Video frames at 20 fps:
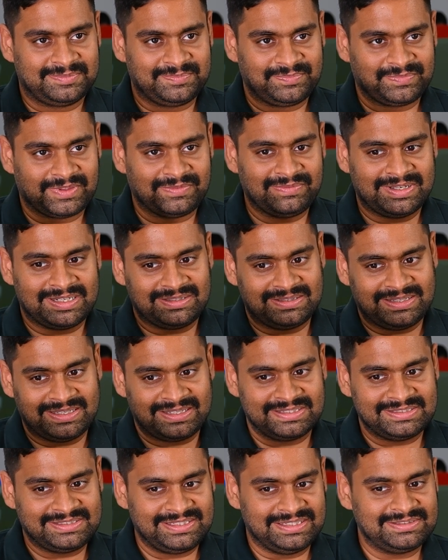where they
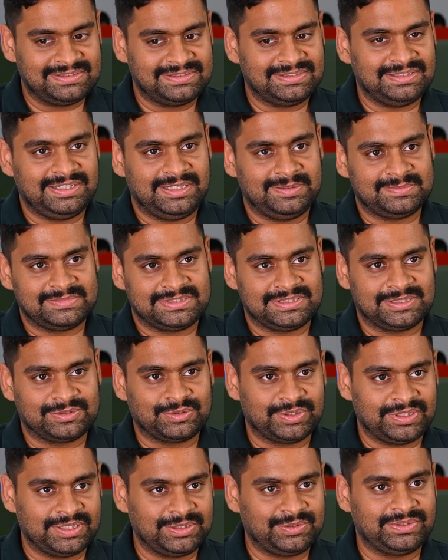can change the names
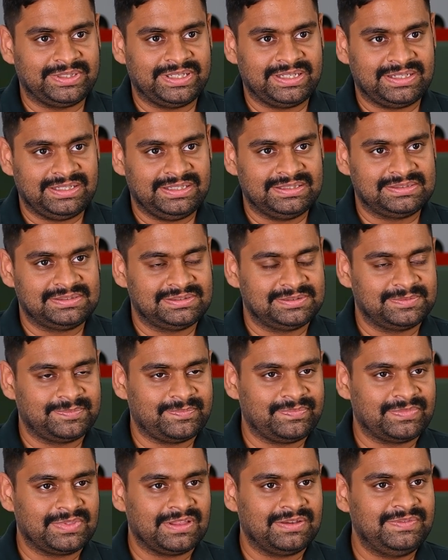according to their needs.
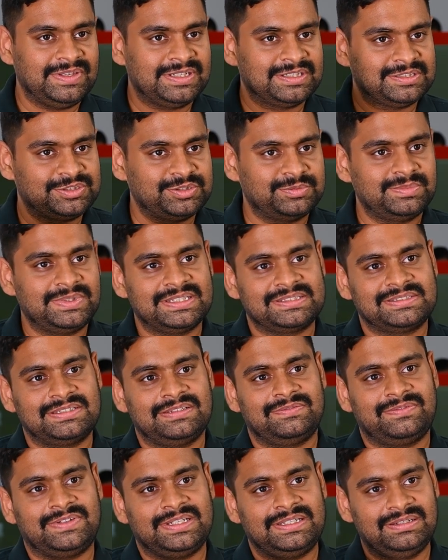We consume the Excel
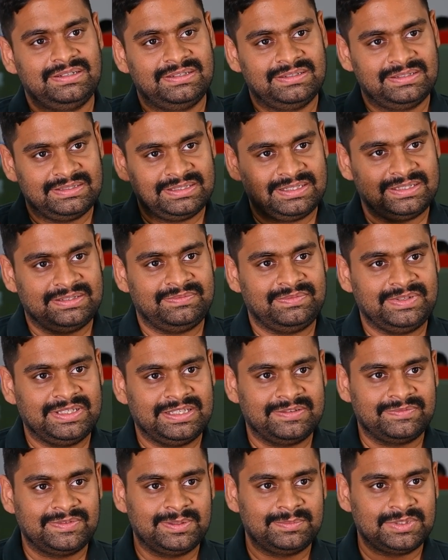file and we
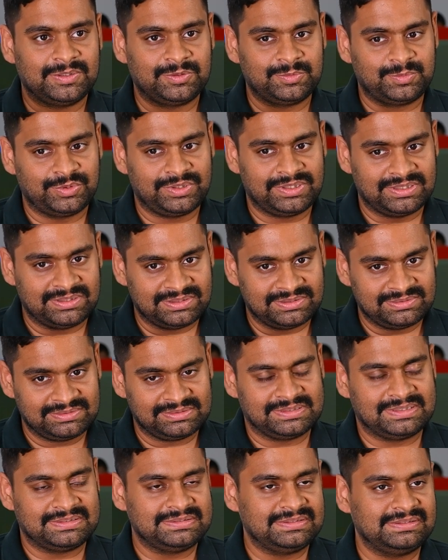give them the output in the
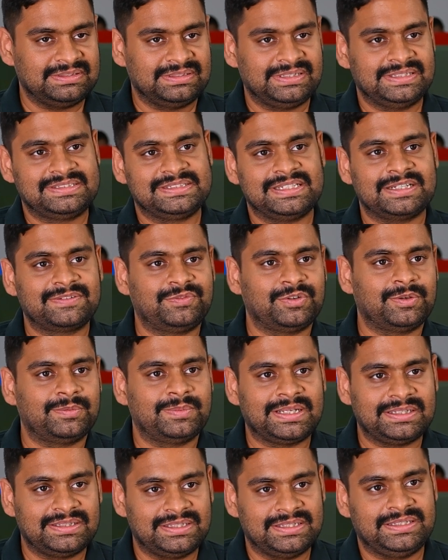exact
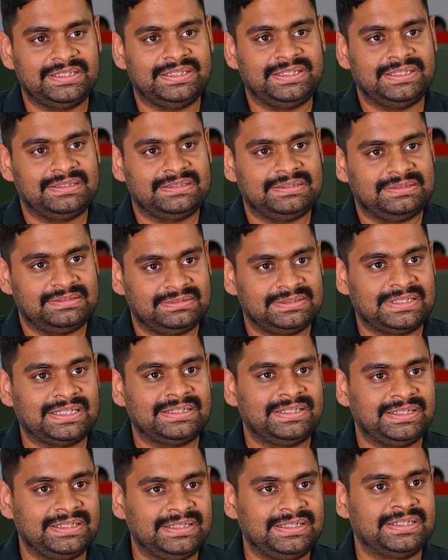format that
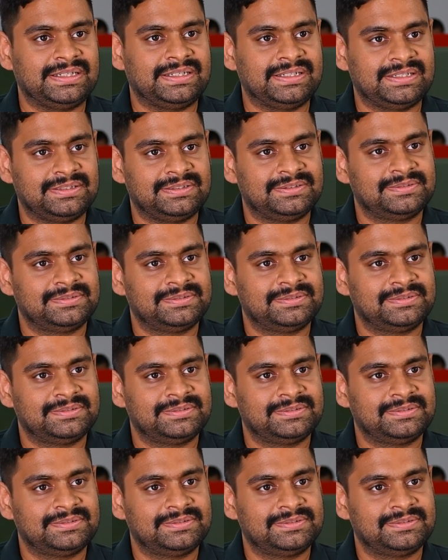they need it in.